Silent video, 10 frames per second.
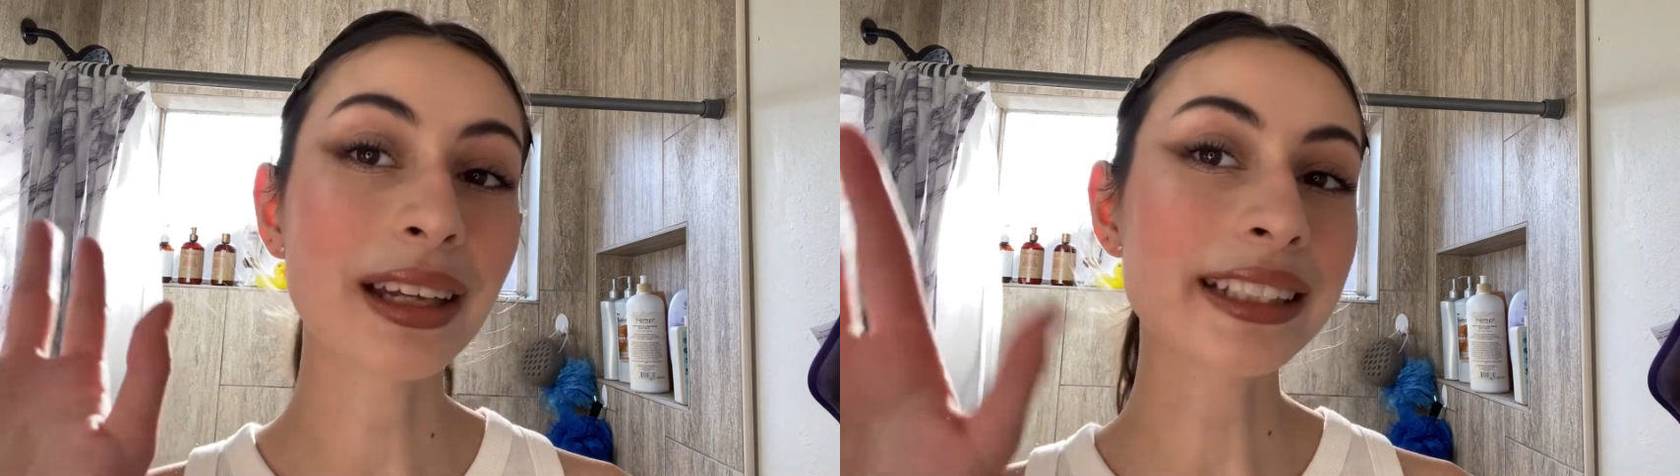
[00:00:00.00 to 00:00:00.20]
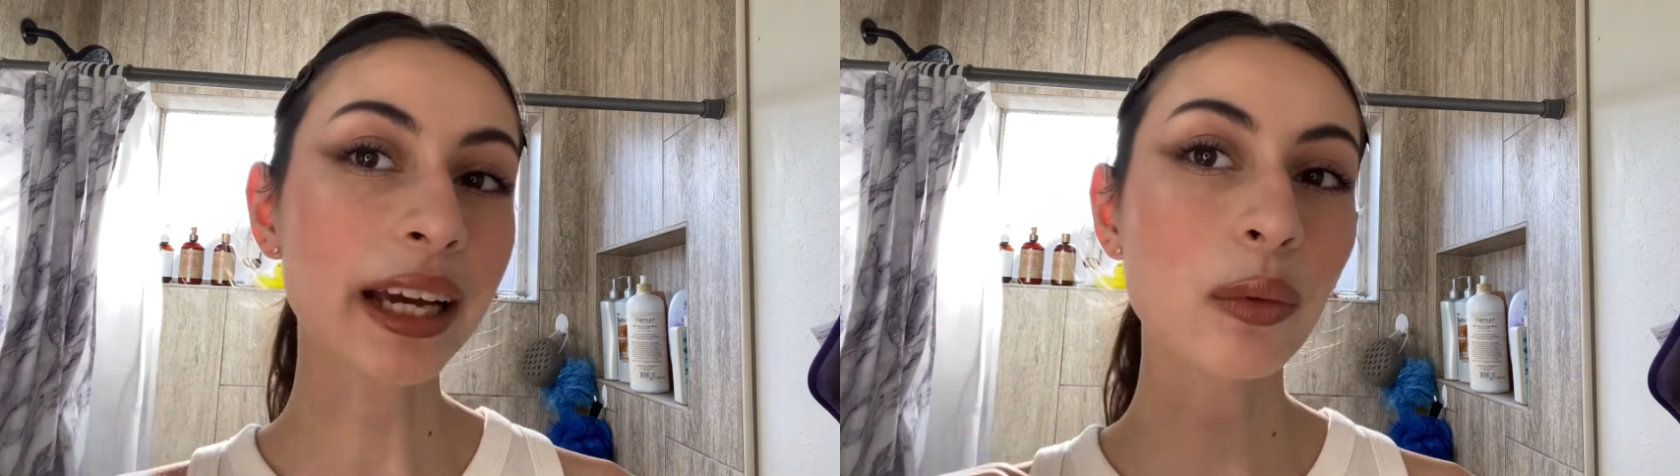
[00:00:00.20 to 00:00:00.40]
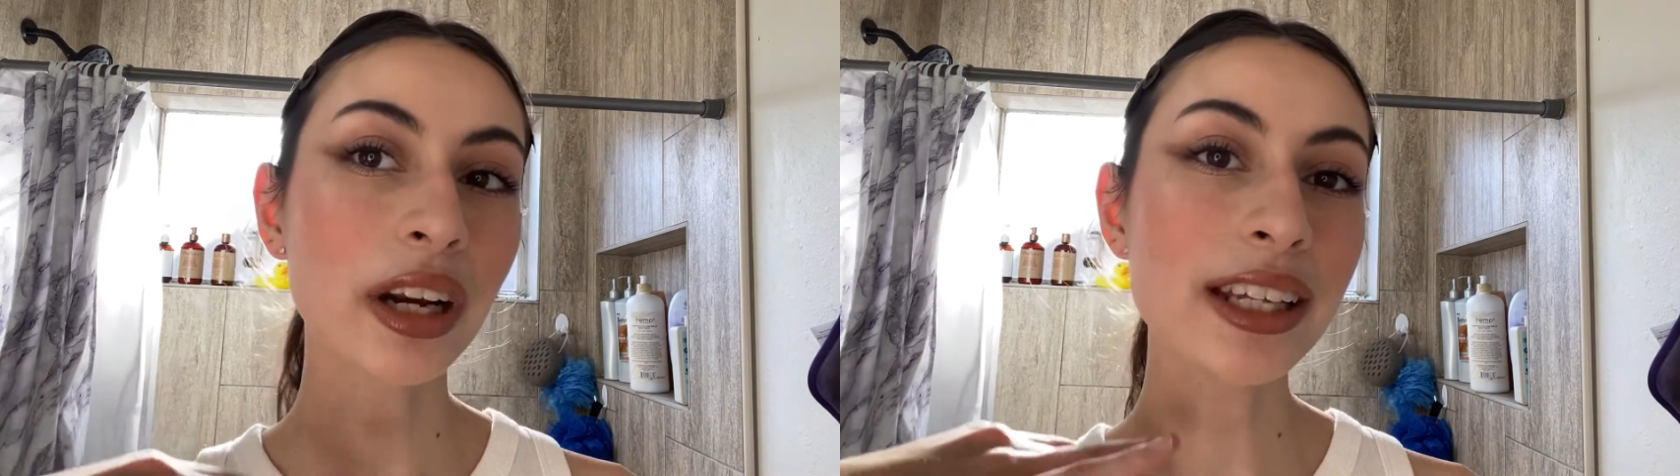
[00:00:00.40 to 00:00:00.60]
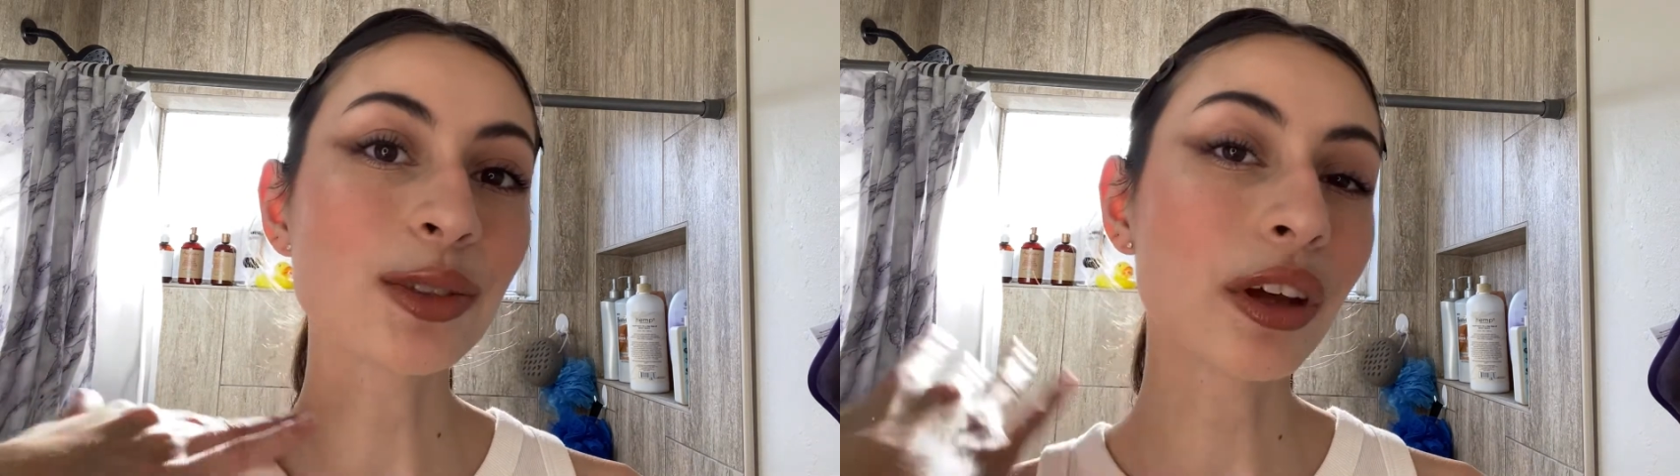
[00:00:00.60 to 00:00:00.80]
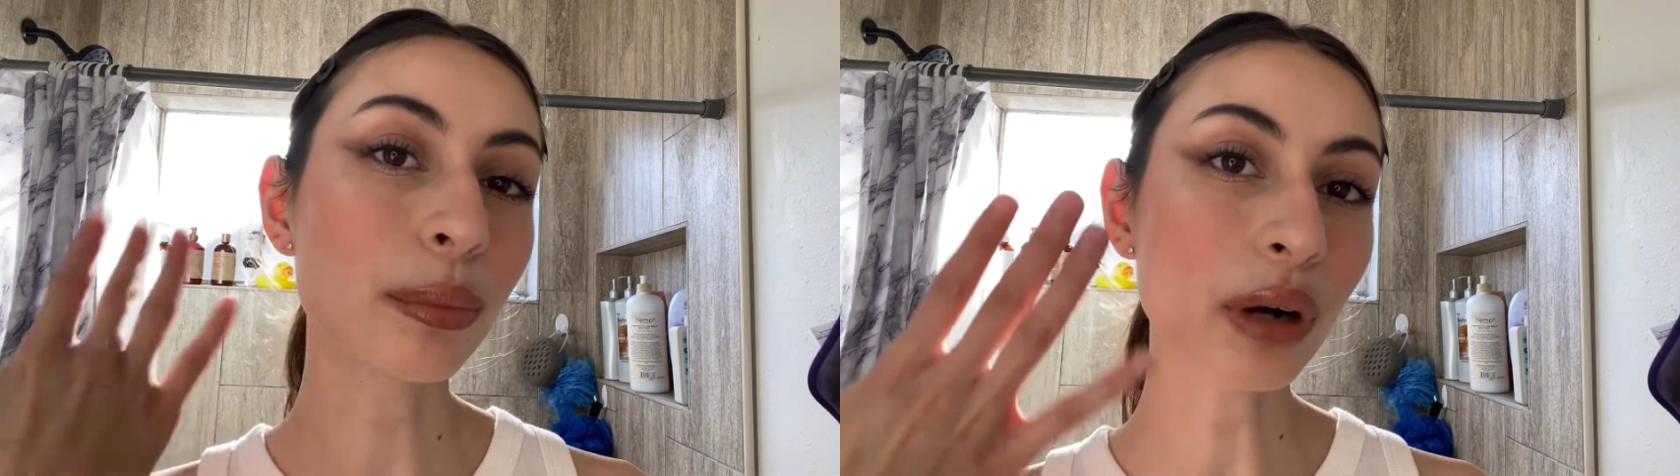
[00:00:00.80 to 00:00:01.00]
The second one
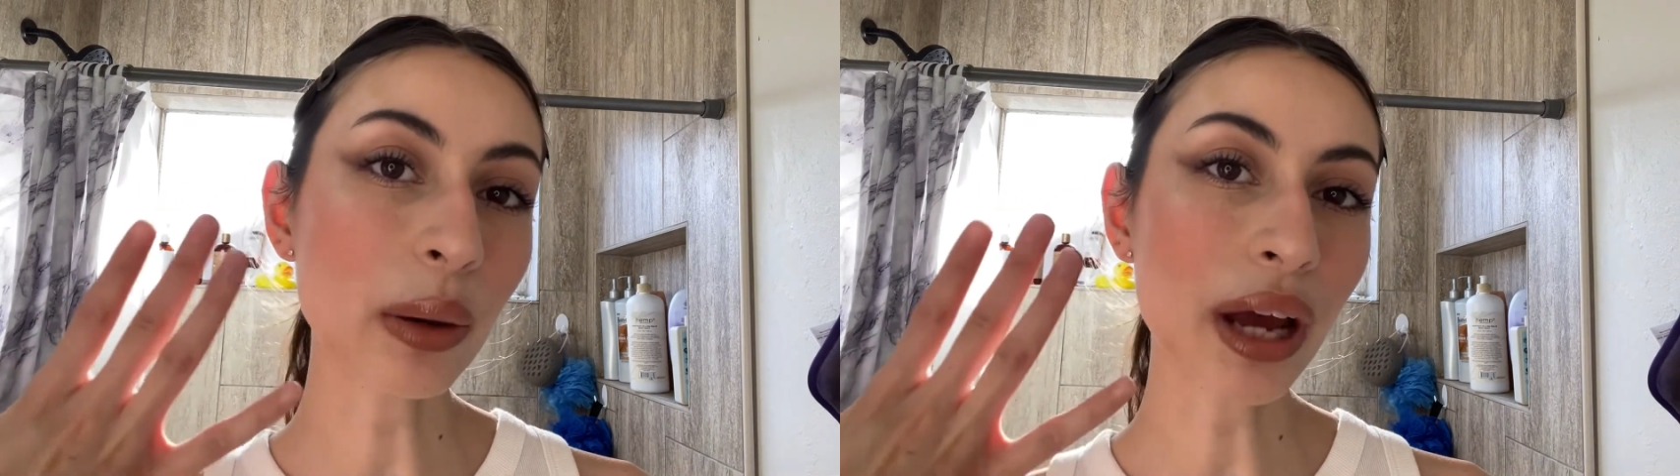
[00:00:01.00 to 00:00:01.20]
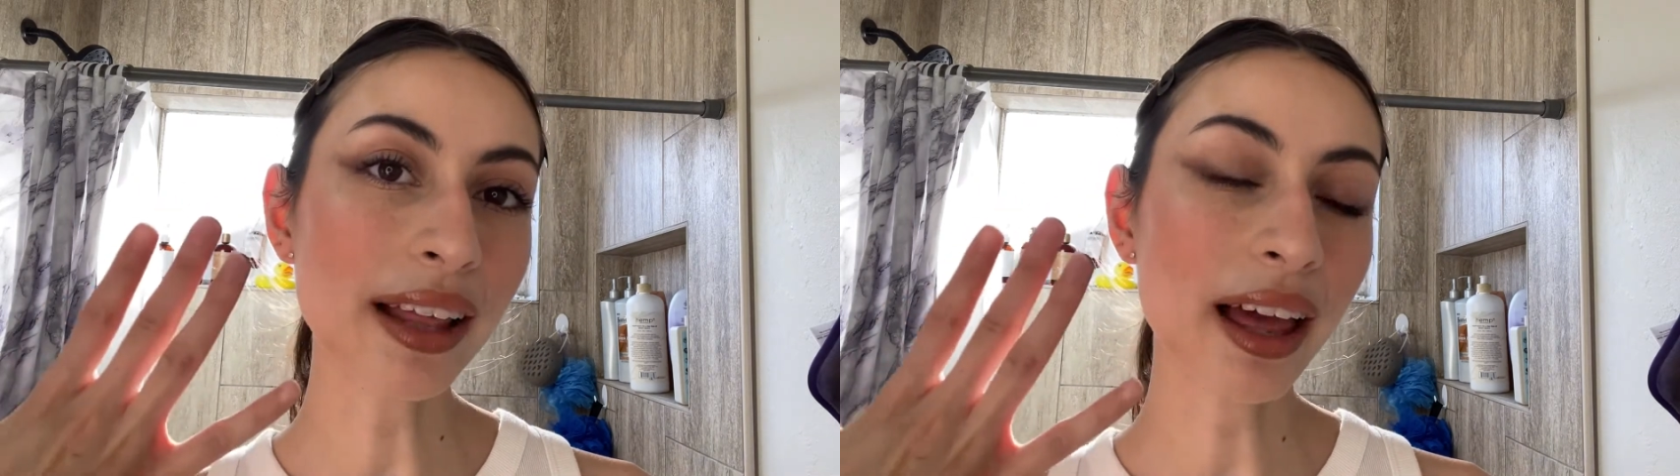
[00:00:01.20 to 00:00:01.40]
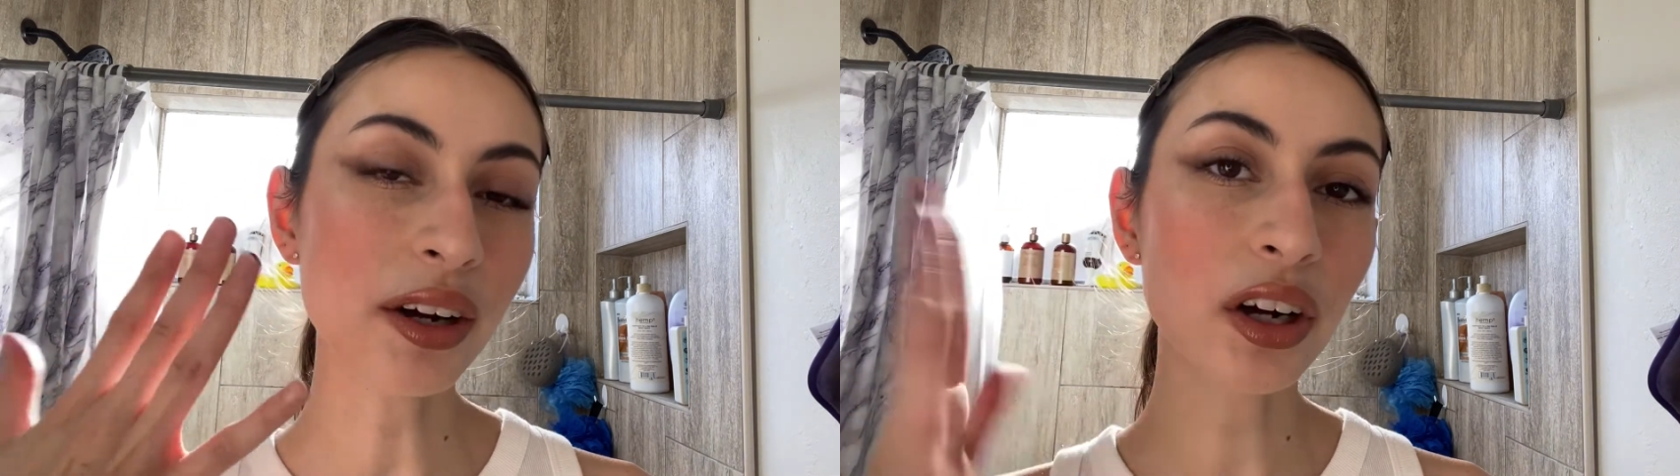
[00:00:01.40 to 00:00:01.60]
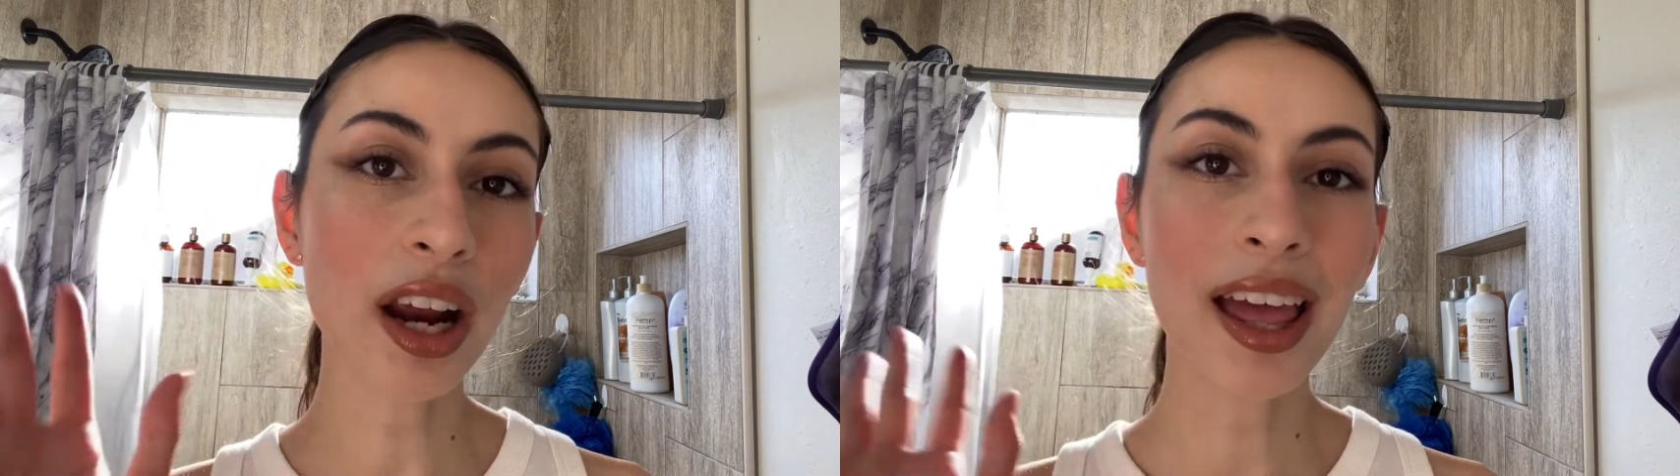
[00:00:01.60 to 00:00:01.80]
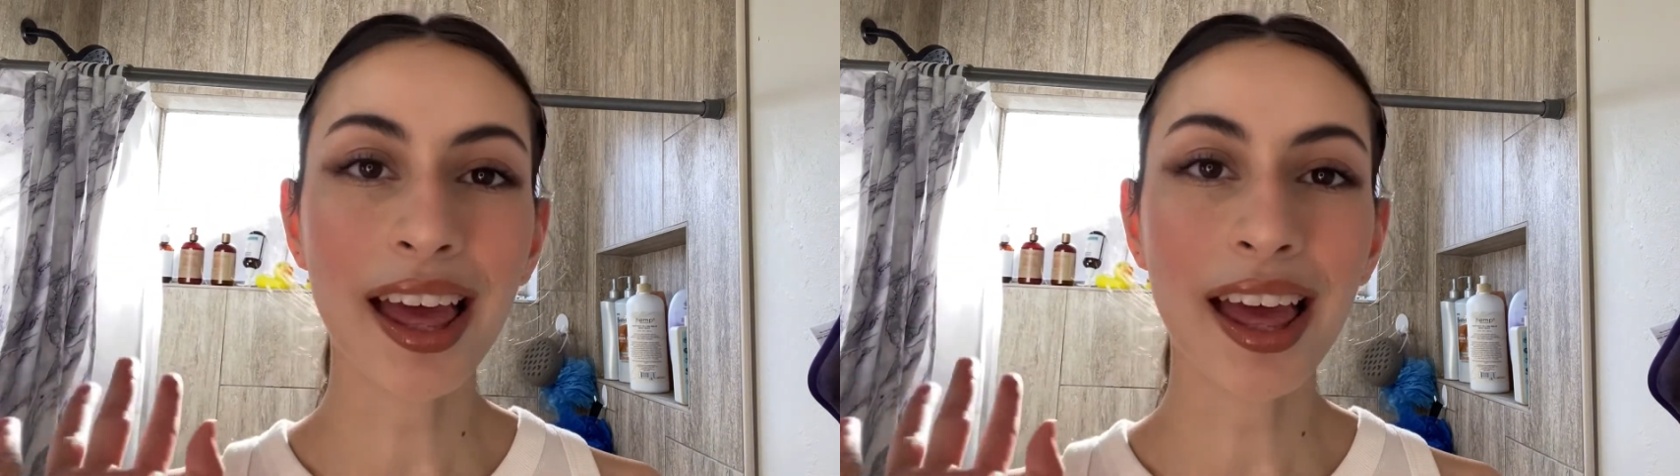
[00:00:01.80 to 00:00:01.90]
is with brown eyeliner,